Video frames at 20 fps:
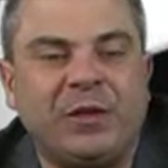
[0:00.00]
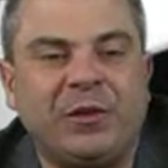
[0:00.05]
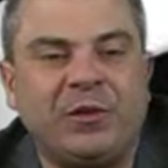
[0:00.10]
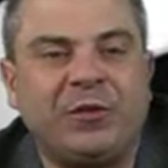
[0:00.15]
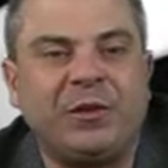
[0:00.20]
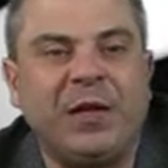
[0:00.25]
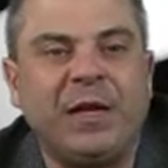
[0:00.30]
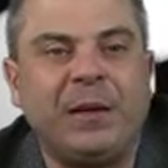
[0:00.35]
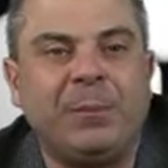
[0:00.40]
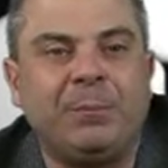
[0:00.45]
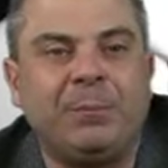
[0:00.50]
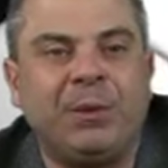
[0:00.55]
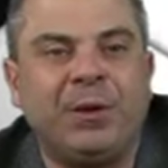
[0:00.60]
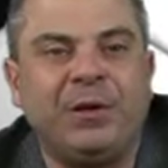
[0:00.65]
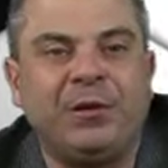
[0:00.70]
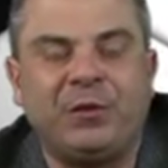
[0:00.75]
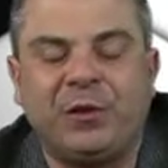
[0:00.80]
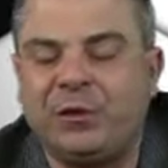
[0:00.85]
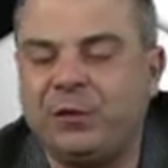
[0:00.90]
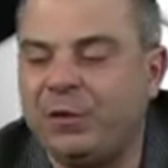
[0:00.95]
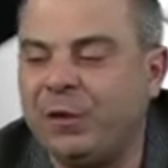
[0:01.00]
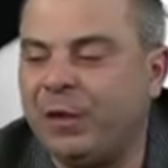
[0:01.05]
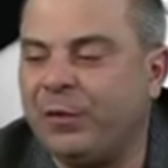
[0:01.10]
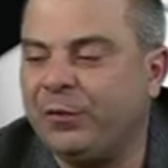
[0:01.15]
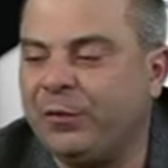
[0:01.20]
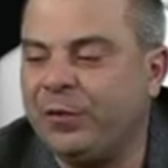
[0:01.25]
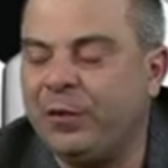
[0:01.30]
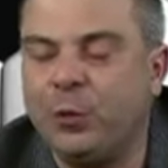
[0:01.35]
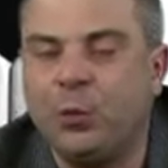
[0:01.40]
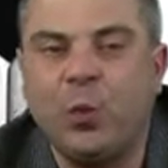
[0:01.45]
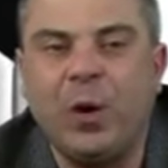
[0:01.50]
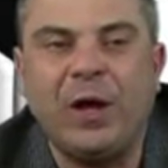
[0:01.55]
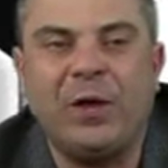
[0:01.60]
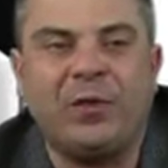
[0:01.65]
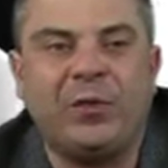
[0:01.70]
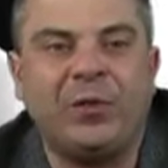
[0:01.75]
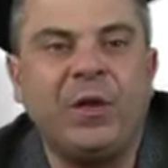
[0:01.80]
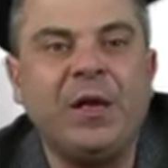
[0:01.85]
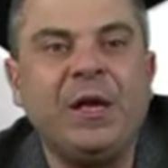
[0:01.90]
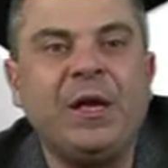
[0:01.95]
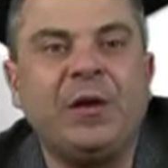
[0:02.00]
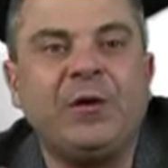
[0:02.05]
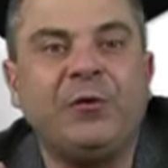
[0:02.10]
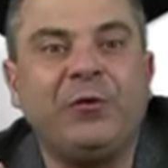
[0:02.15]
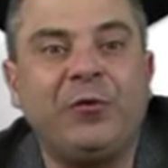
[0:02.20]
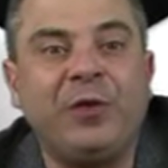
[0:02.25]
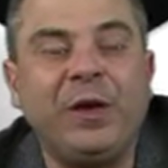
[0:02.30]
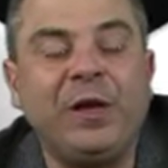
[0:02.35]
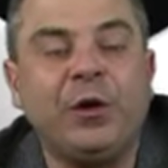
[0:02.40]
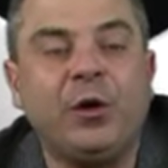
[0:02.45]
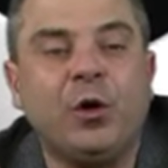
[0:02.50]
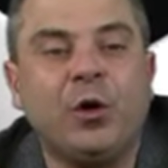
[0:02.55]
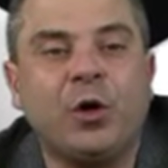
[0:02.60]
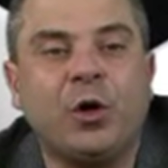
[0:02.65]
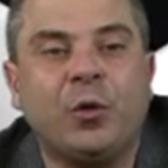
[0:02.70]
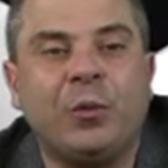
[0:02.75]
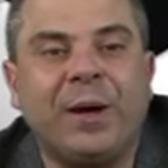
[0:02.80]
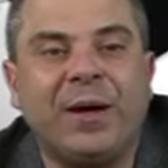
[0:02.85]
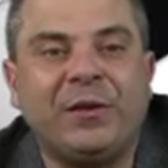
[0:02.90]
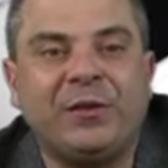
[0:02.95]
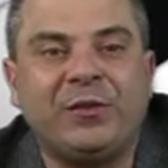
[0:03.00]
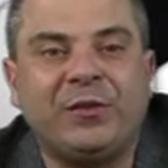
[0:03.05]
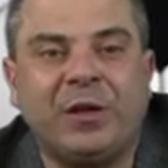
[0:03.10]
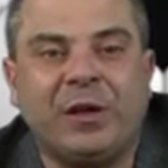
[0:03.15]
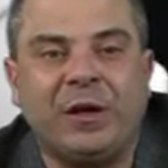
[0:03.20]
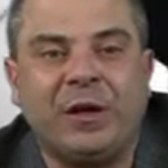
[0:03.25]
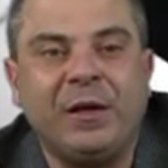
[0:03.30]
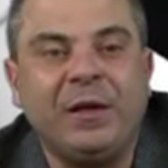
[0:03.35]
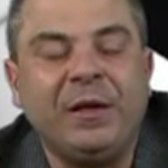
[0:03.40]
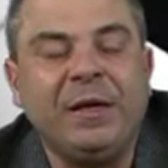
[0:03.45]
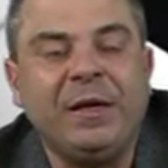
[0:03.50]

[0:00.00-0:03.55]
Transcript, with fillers: that is taking place at TFC with Vito Caressa.